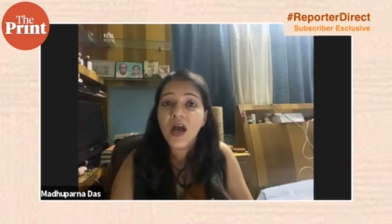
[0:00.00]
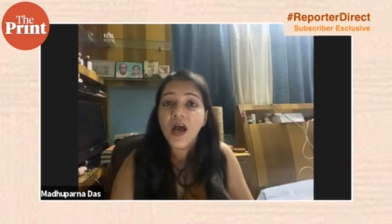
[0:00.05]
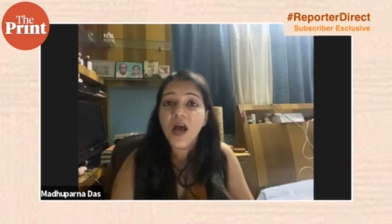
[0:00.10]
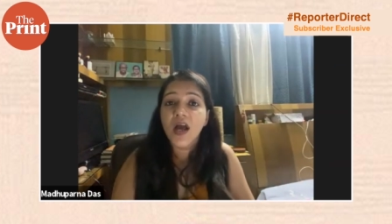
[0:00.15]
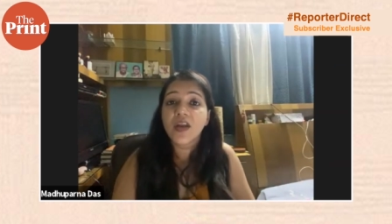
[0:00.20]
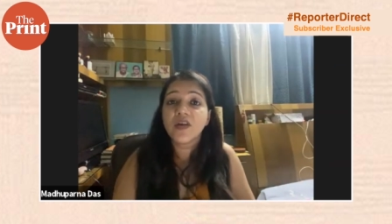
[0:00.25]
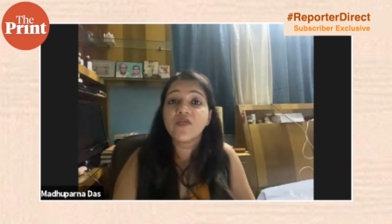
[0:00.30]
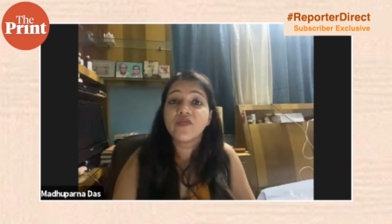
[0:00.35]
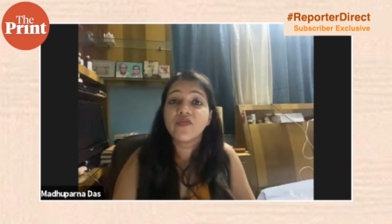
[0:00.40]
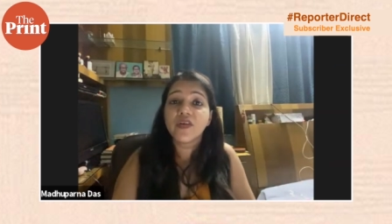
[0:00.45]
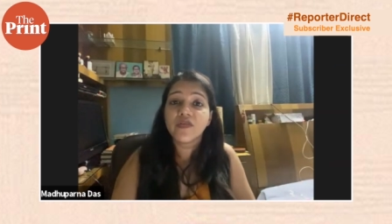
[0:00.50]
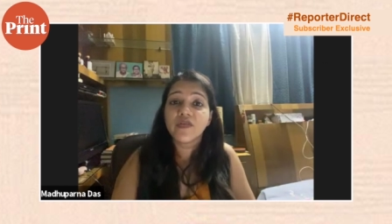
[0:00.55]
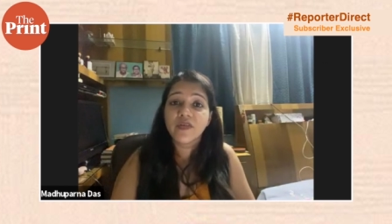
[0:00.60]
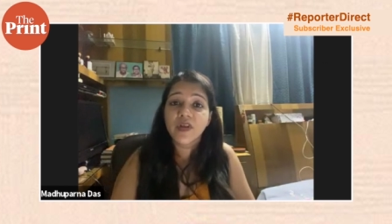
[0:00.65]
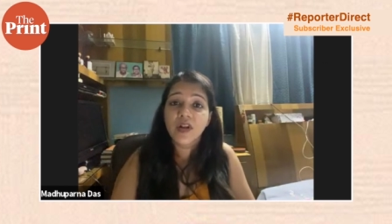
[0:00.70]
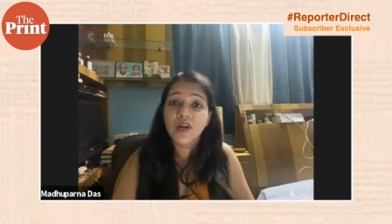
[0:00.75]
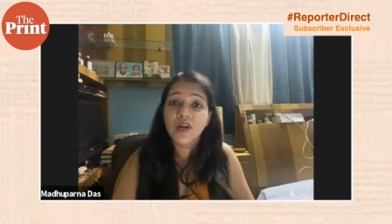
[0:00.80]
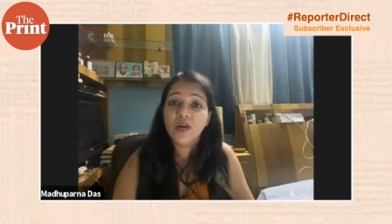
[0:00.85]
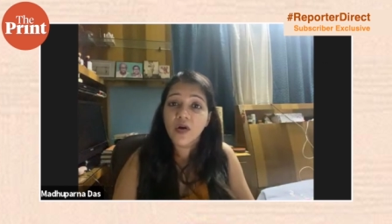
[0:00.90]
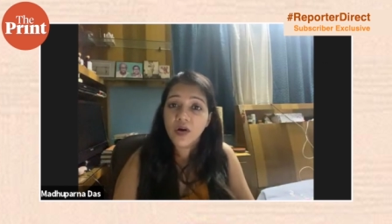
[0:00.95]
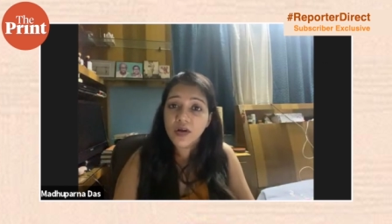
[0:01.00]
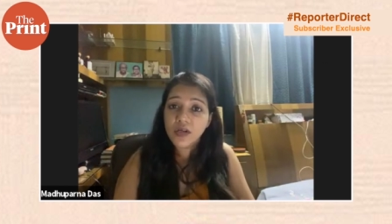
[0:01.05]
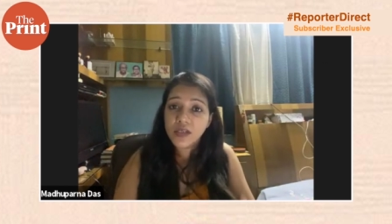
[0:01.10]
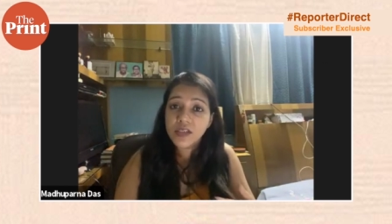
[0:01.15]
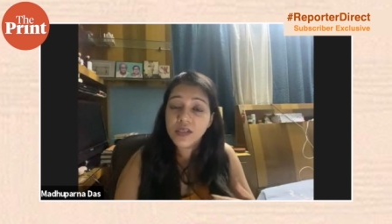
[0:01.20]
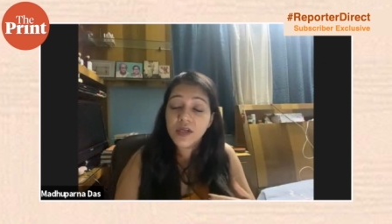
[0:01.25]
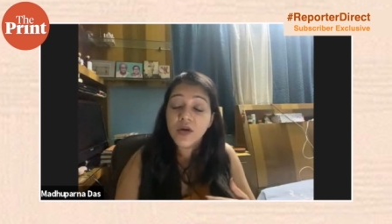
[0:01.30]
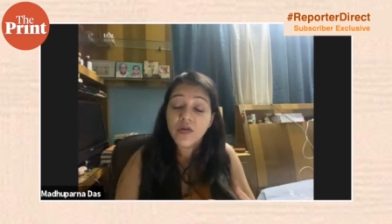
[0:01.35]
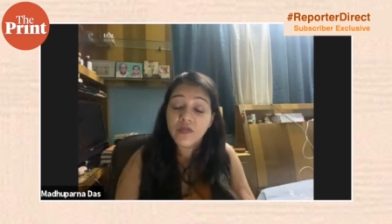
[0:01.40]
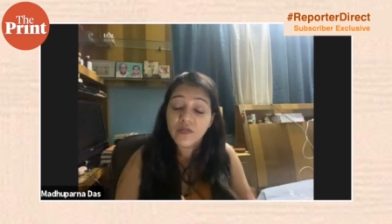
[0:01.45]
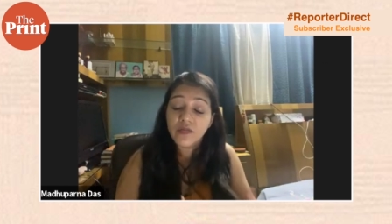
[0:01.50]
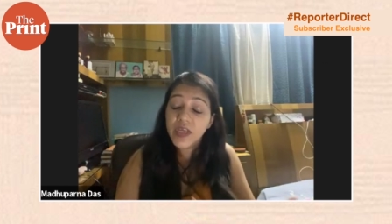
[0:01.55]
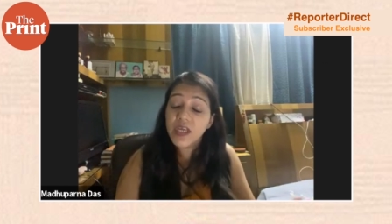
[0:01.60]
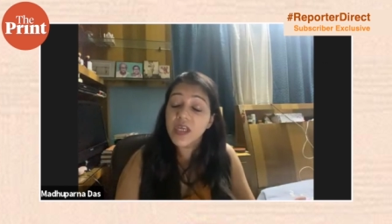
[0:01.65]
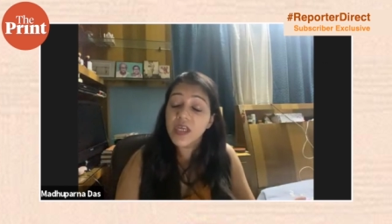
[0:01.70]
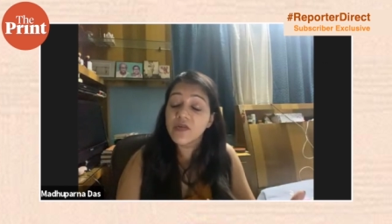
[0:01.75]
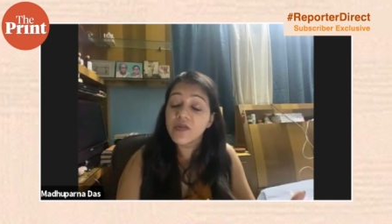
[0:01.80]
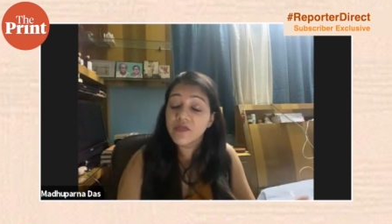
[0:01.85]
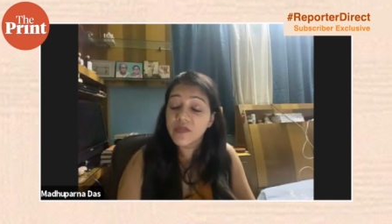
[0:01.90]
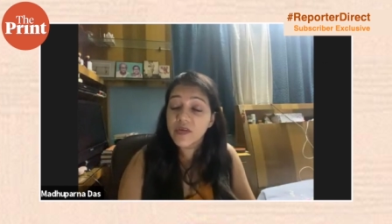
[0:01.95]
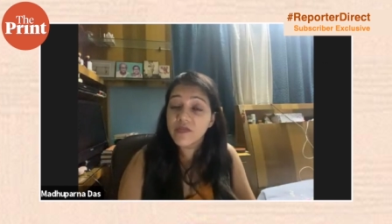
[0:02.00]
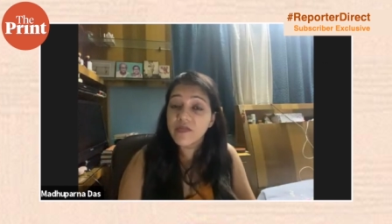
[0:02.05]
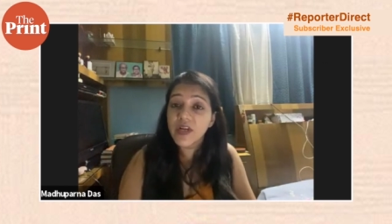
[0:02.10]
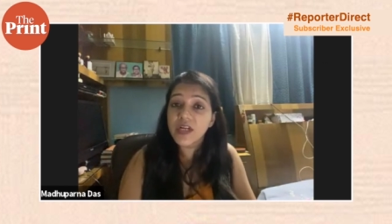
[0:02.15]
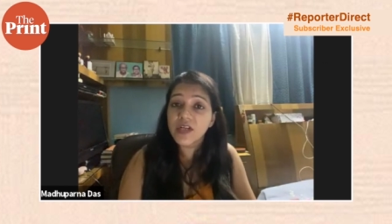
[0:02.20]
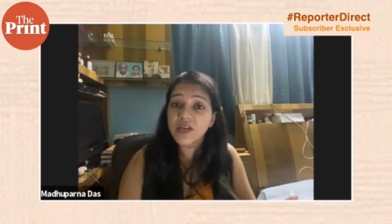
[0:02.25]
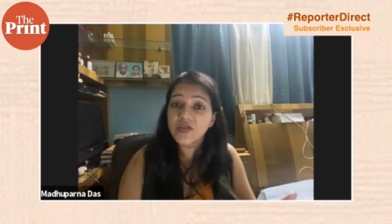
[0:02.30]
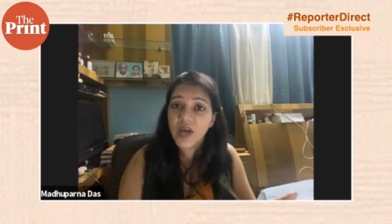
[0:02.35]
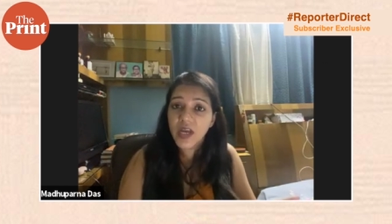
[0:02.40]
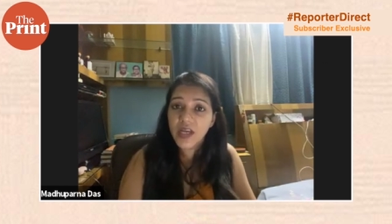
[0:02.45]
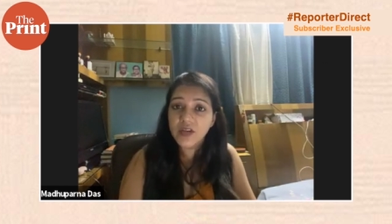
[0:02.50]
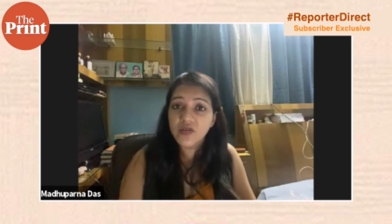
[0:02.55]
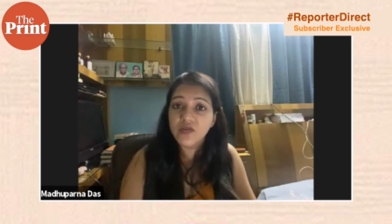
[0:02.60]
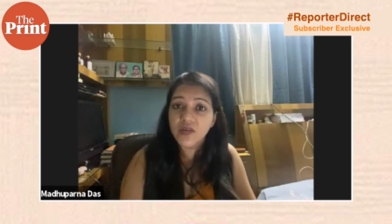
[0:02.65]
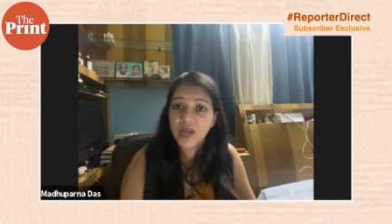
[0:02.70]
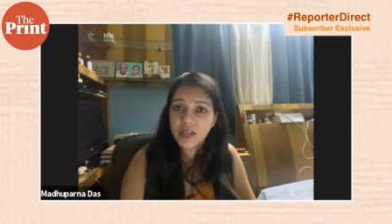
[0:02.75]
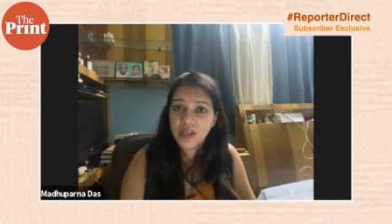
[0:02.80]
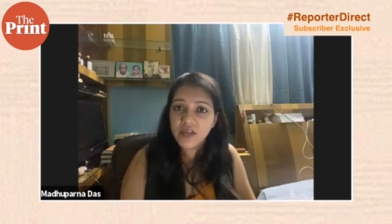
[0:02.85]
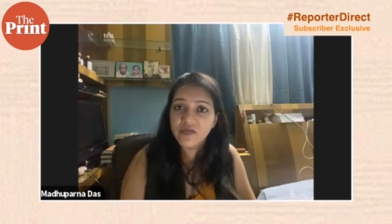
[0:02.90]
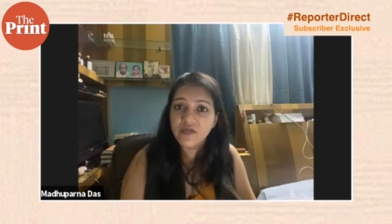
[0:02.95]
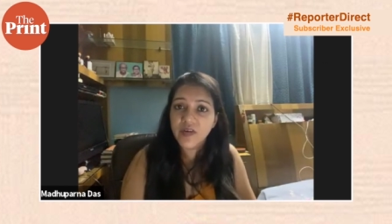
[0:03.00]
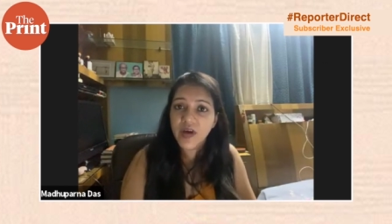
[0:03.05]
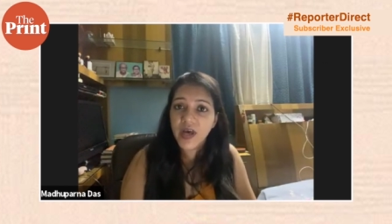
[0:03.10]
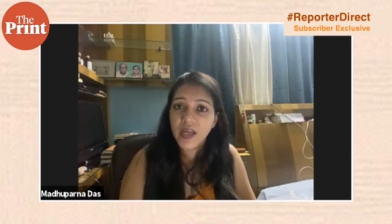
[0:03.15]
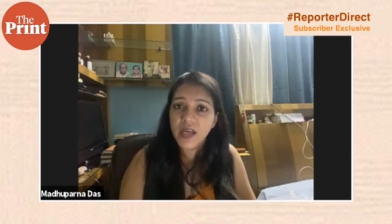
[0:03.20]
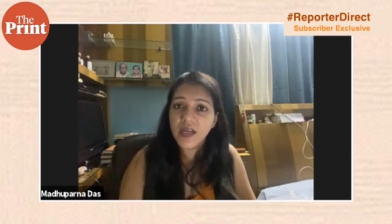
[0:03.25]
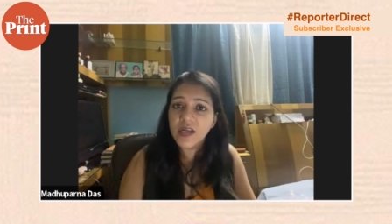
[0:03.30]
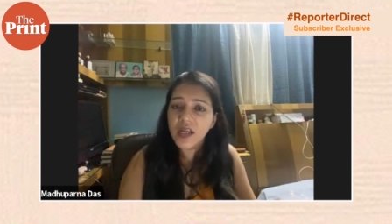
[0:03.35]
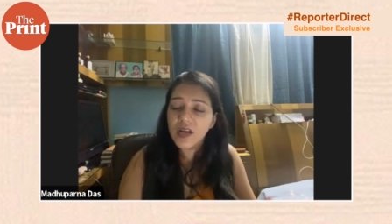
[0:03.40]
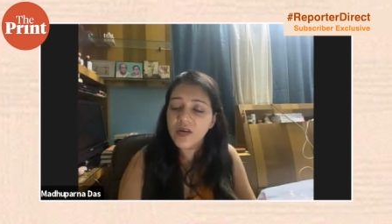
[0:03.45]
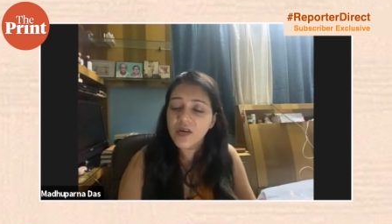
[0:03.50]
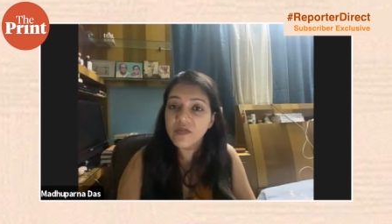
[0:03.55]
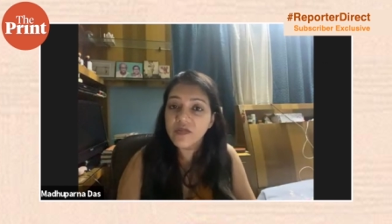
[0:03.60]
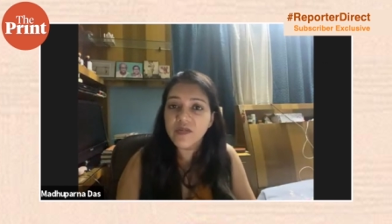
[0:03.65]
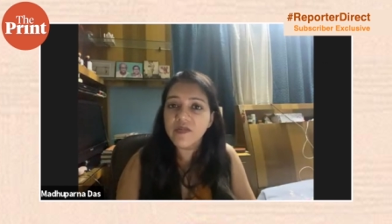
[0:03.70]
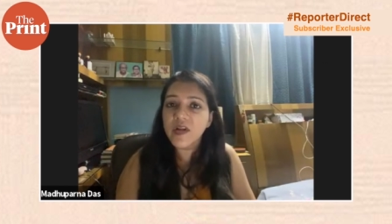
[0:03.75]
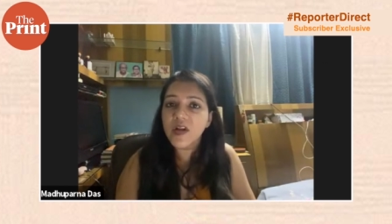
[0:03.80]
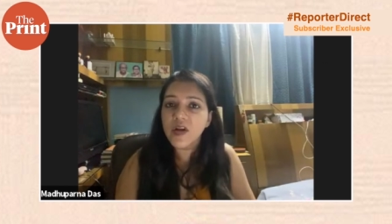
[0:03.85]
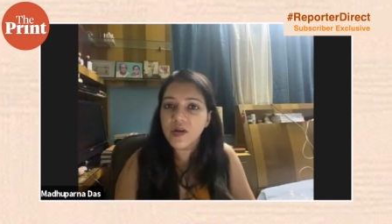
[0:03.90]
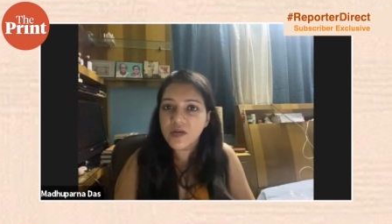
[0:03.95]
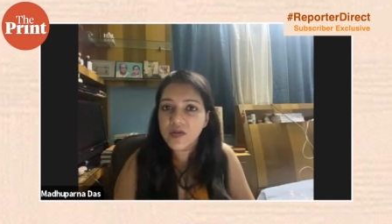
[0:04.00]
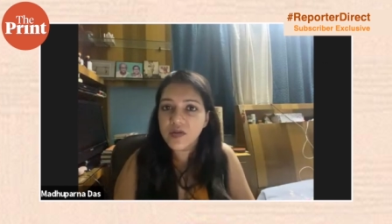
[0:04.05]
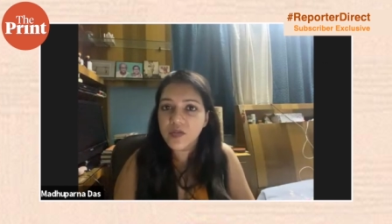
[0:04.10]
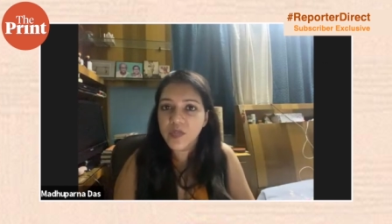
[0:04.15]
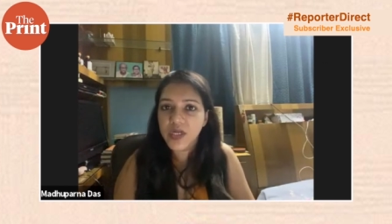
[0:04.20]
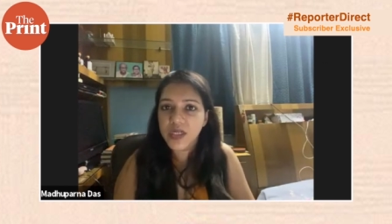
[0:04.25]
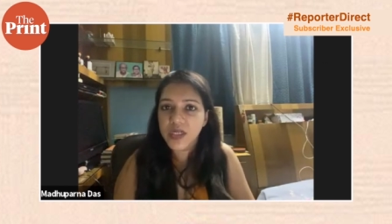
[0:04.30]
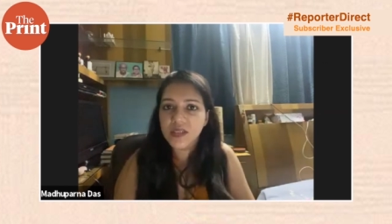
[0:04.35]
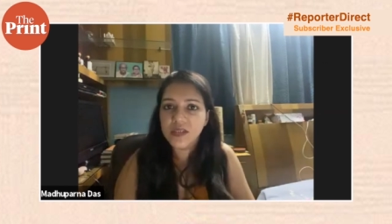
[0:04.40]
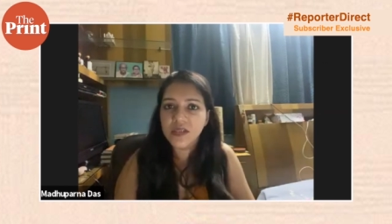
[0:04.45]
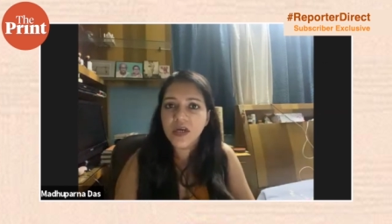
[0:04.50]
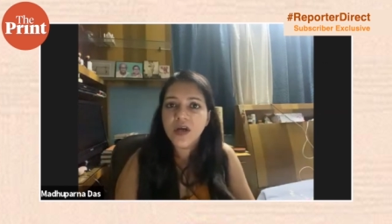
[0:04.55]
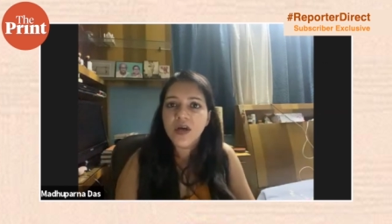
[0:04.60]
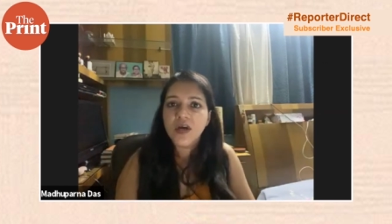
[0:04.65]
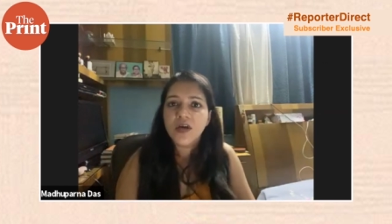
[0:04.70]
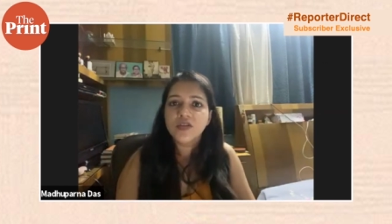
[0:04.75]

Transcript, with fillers: and we will not we we will try to rectify it and we will not repeat it